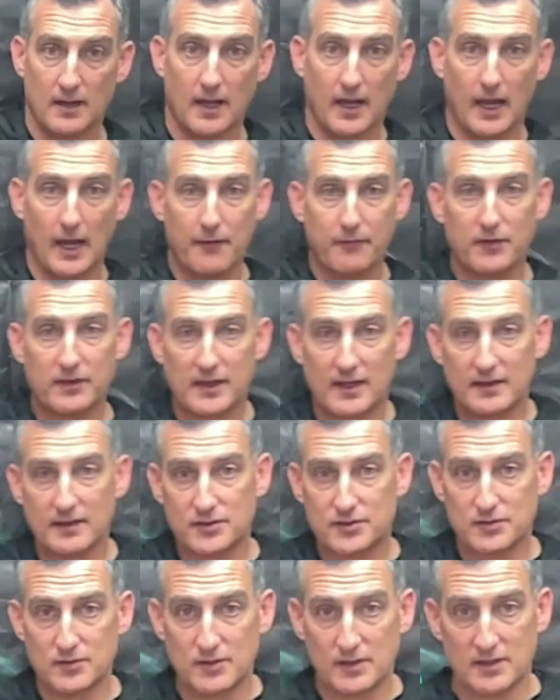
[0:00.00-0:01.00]
Everything that
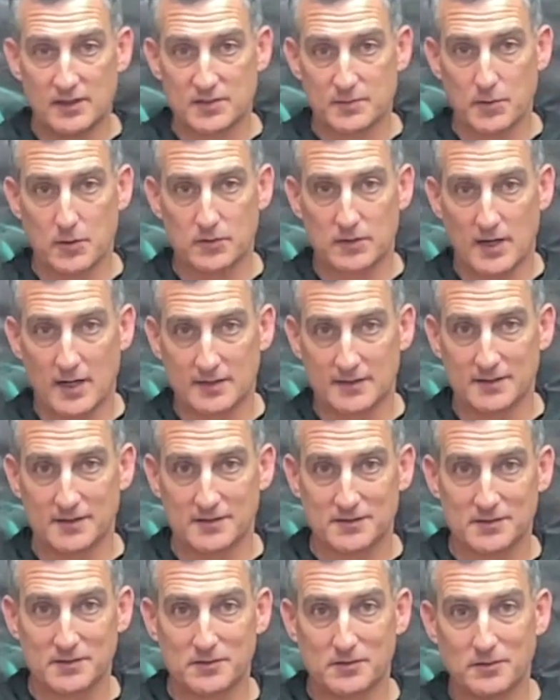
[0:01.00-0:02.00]
you need to smoke cocktails
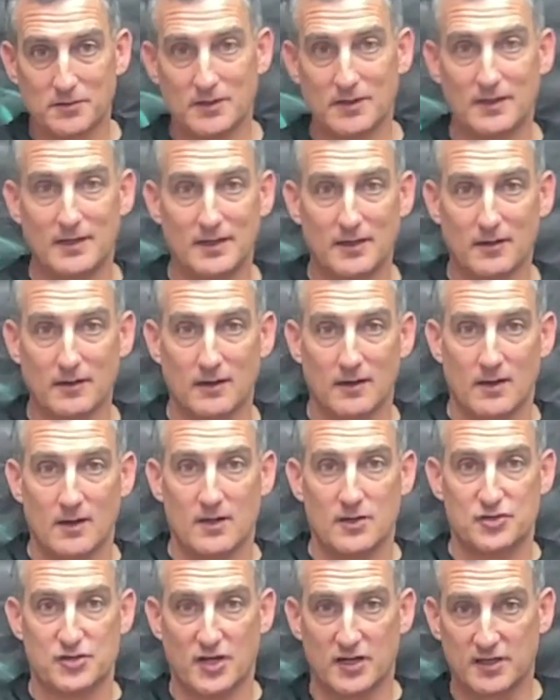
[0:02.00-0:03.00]
included here.
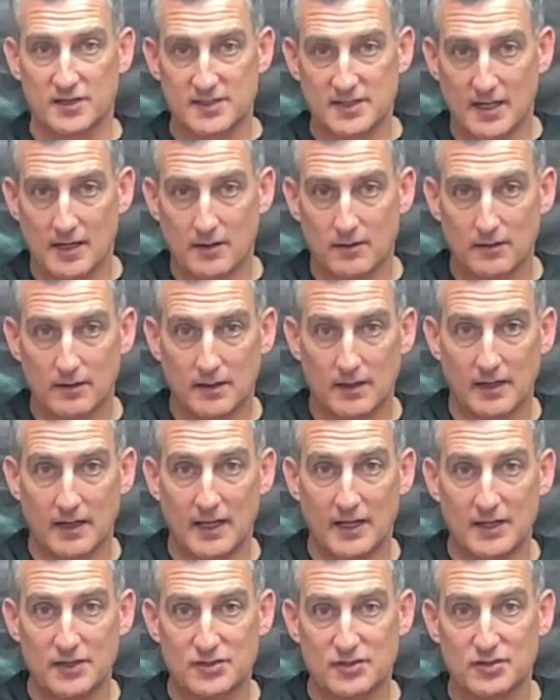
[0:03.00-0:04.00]
Check us out at
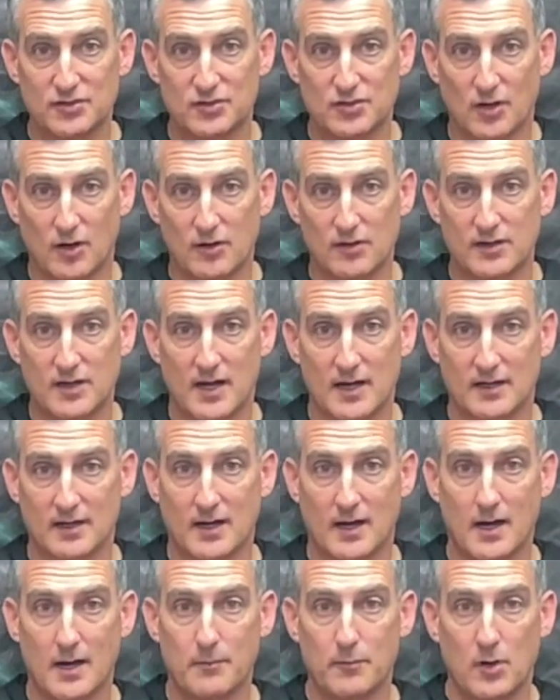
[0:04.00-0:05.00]

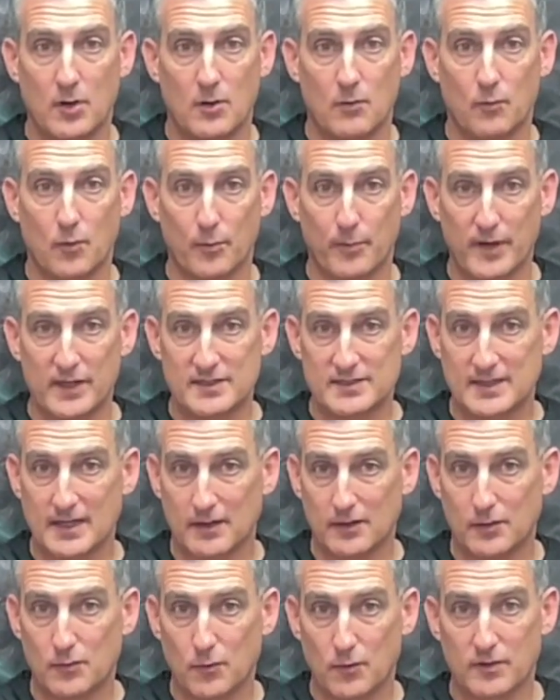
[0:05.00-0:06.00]
agedandcharred.com. We're based out
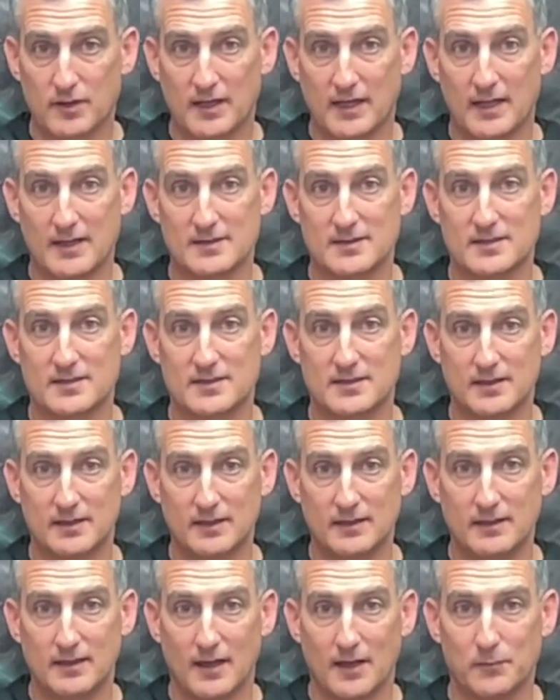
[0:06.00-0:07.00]
of North Kansas
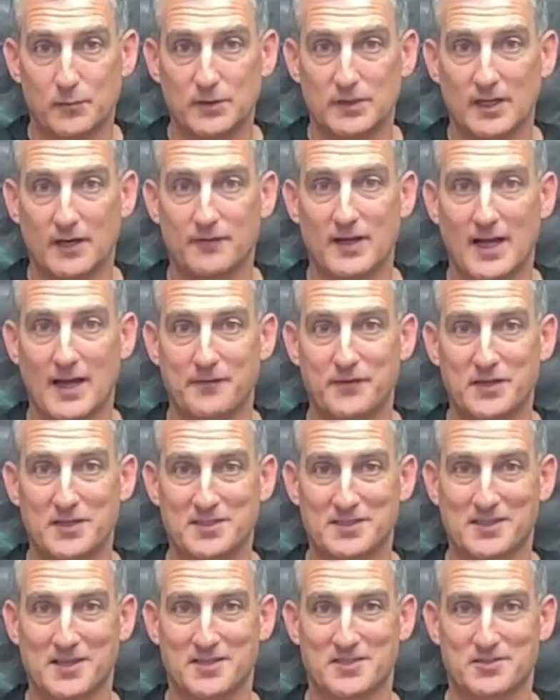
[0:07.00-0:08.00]
City, and we'd love to have you as a
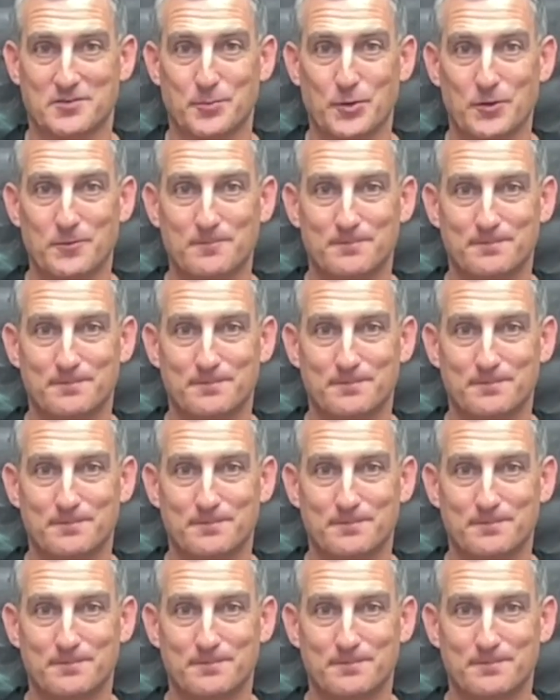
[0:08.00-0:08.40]
customer.